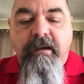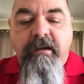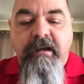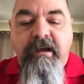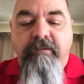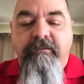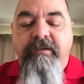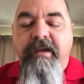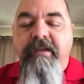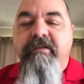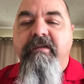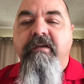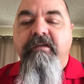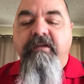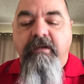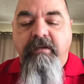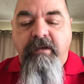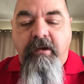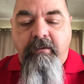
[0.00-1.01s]
Convince us
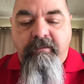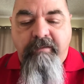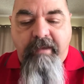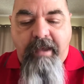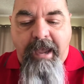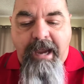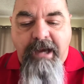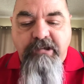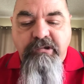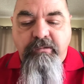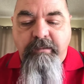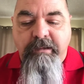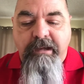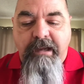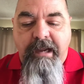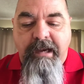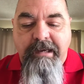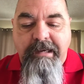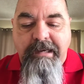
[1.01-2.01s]
that there is
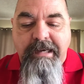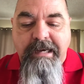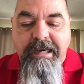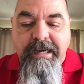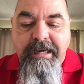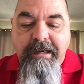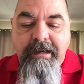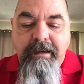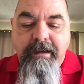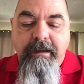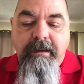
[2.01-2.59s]
actually a need.